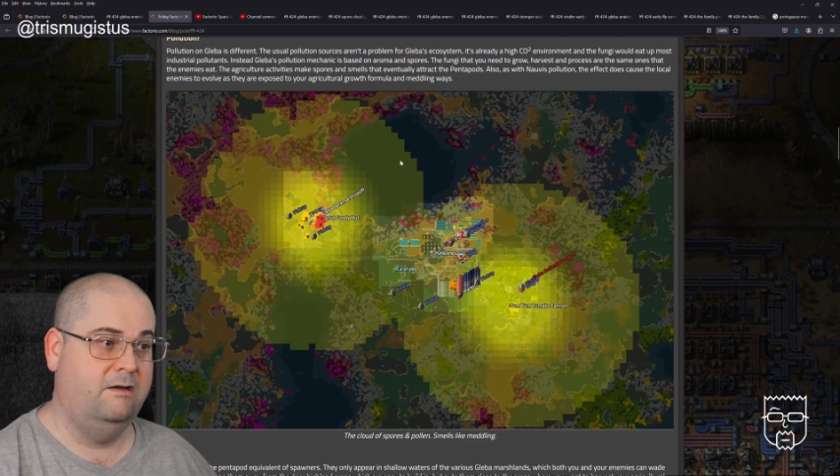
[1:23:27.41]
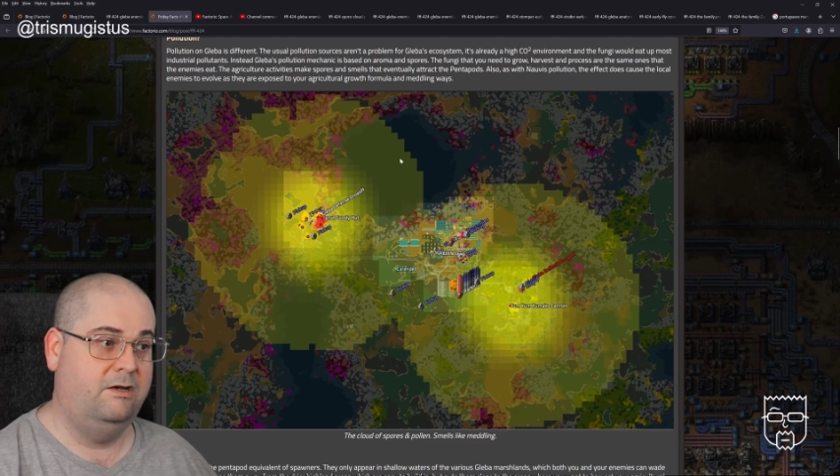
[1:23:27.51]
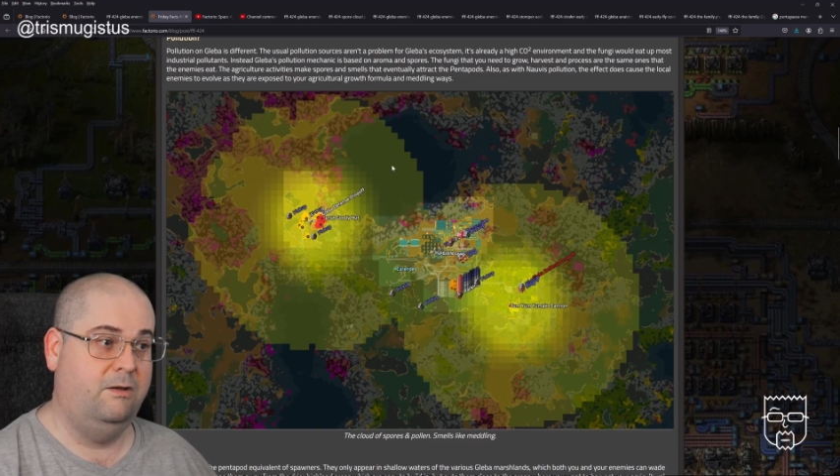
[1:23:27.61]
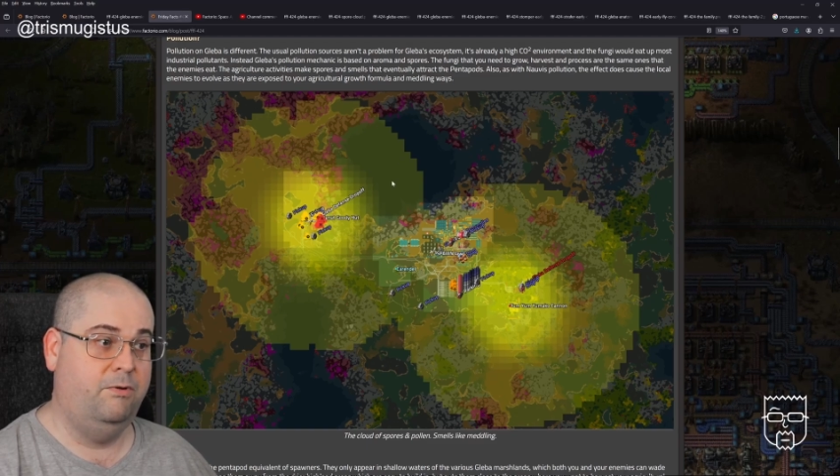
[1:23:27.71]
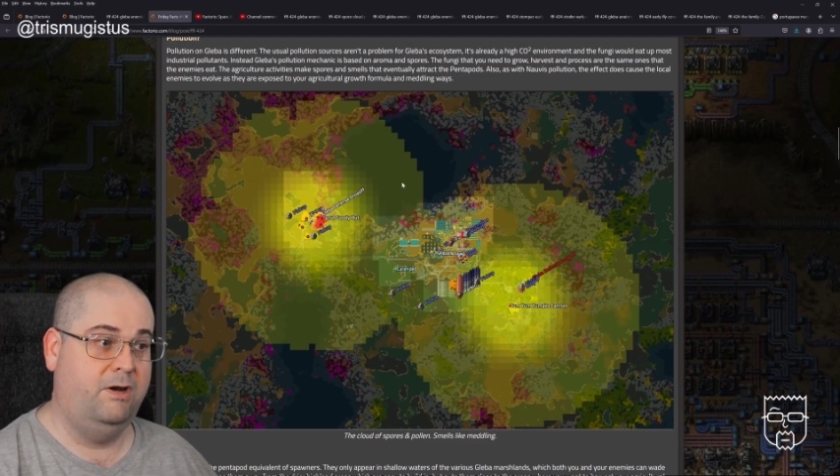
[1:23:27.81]
and
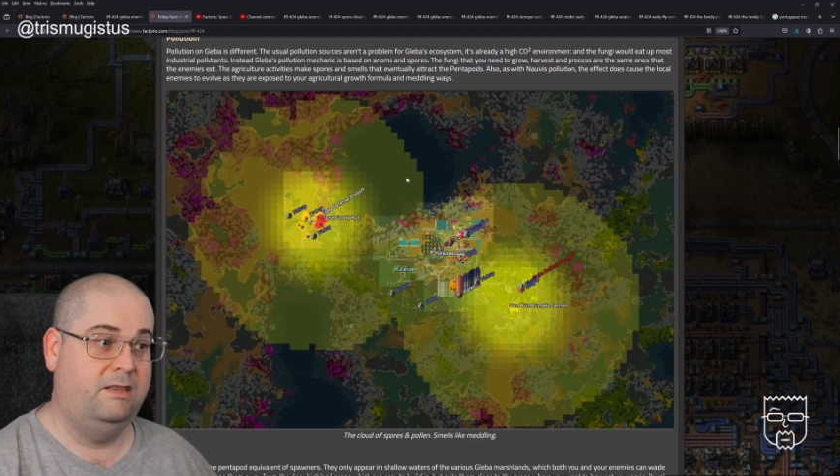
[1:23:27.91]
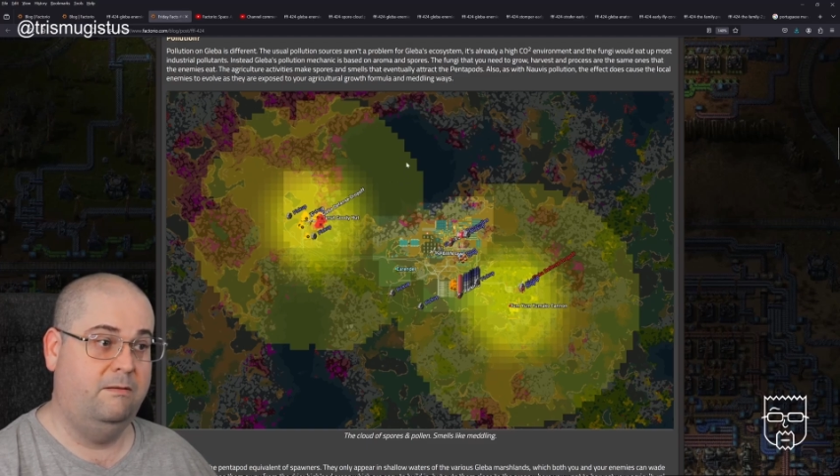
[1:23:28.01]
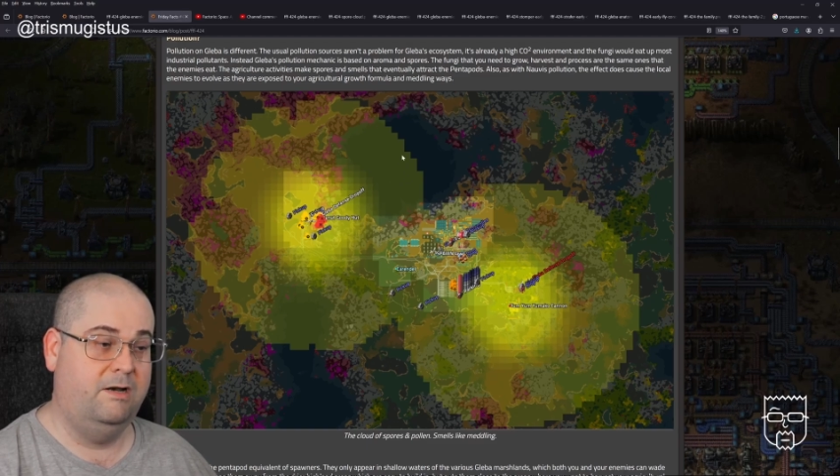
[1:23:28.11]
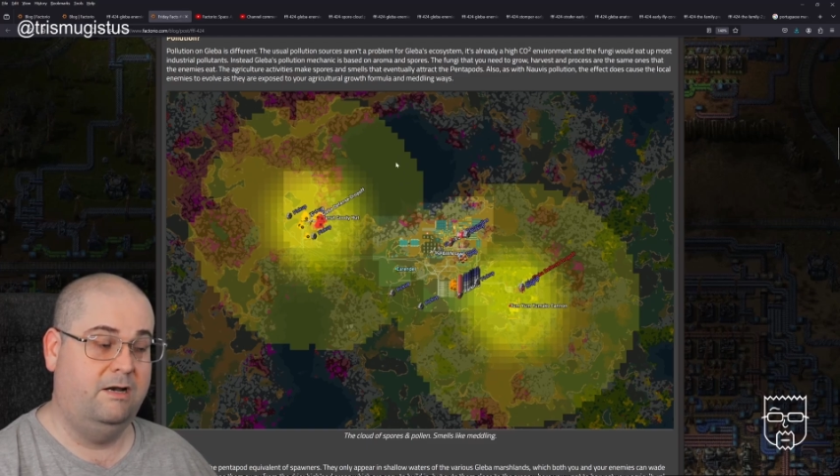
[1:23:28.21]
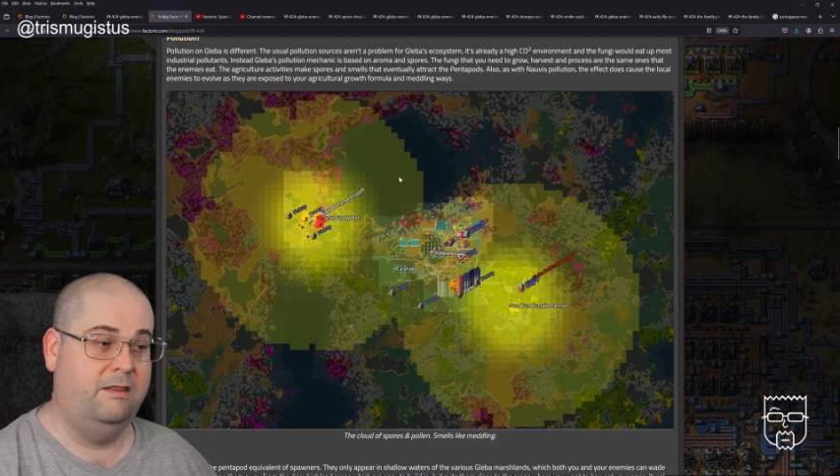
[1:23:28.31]
you put it in the
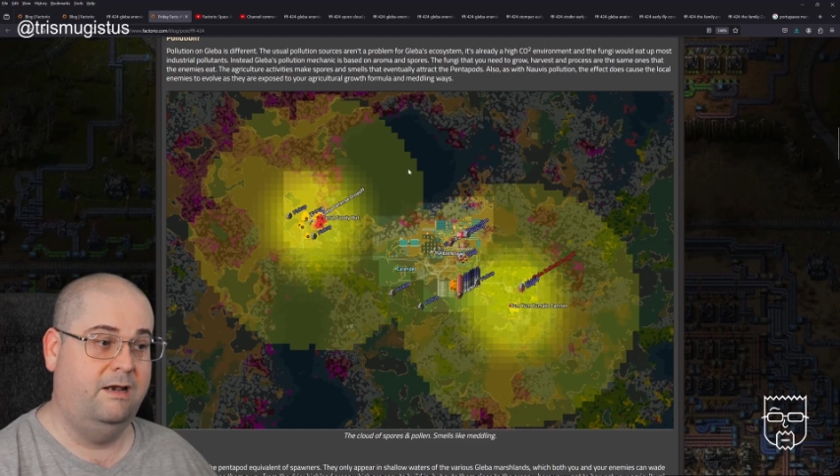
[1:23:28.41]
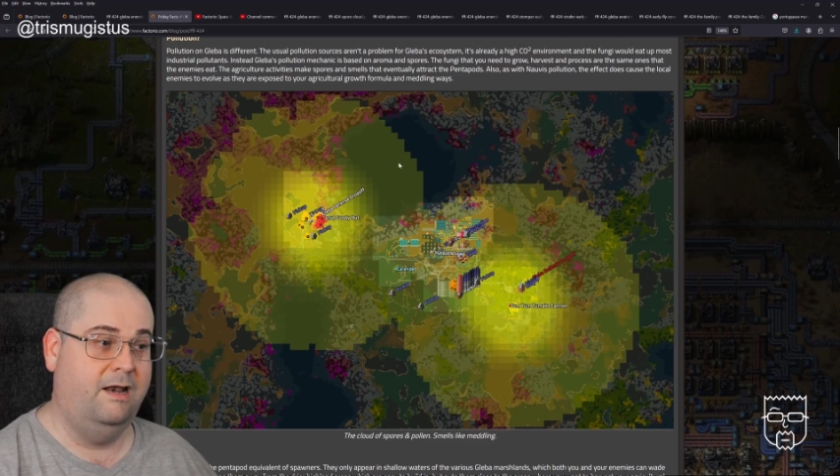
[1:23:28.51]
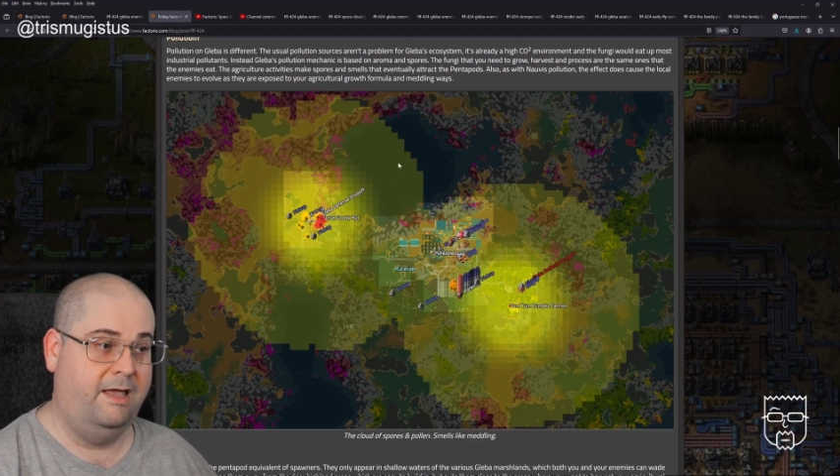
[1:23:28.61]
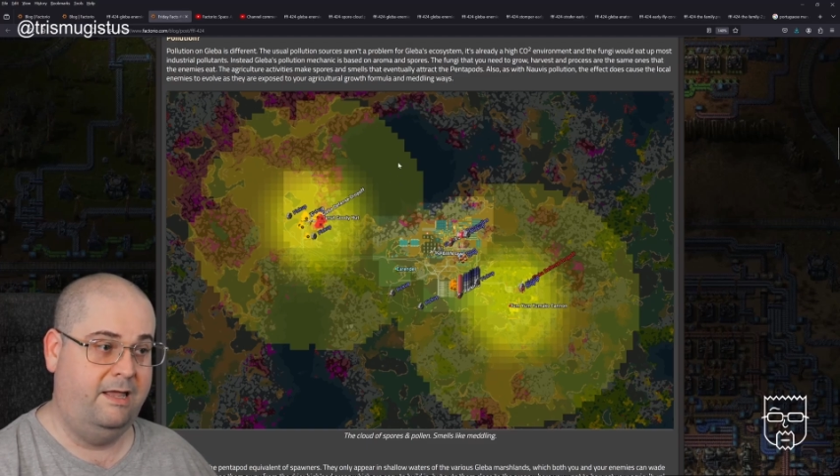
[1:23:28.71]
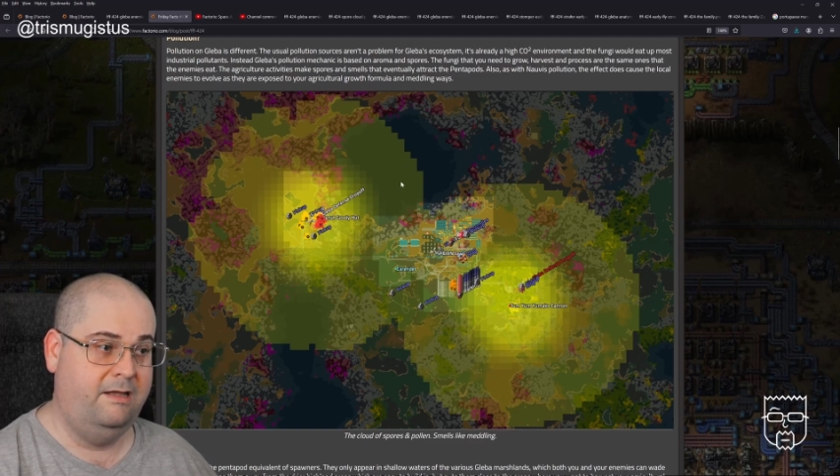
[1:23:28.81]
middle of the
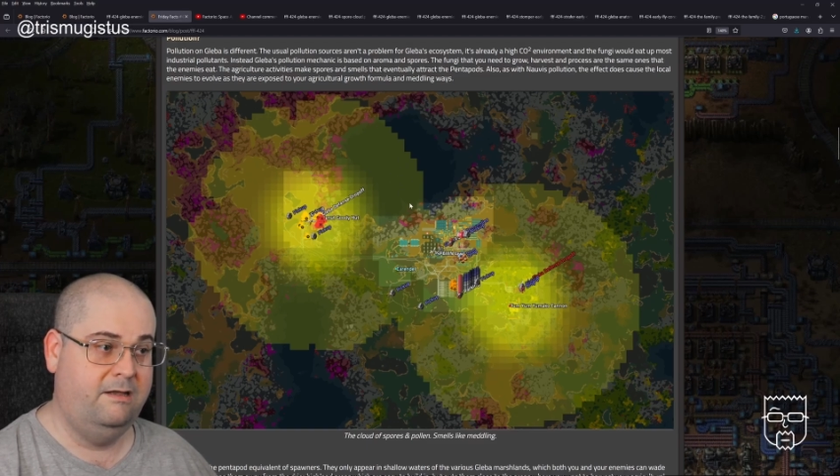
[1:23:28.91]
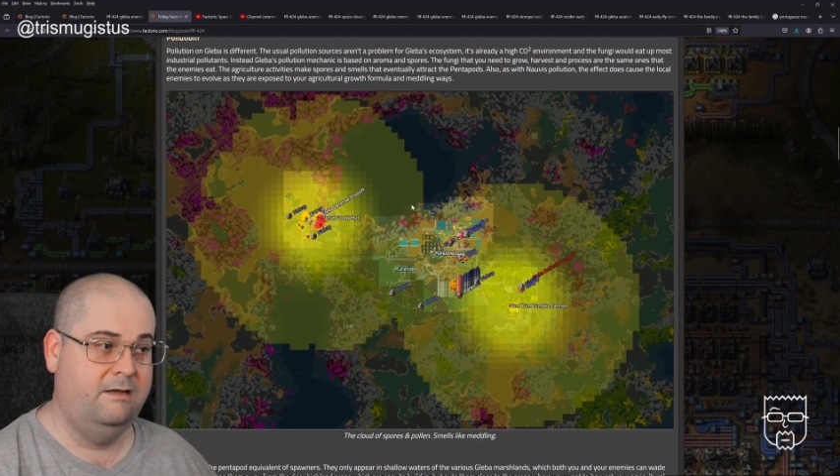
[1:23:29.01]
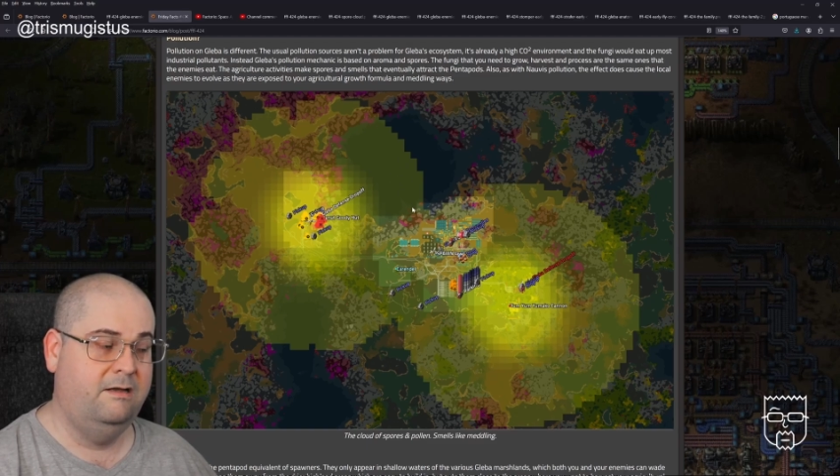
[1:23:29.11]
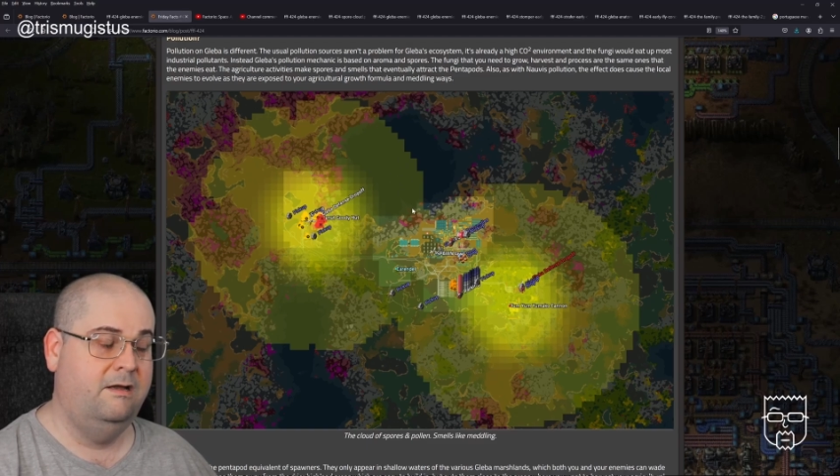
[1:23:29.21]
lake,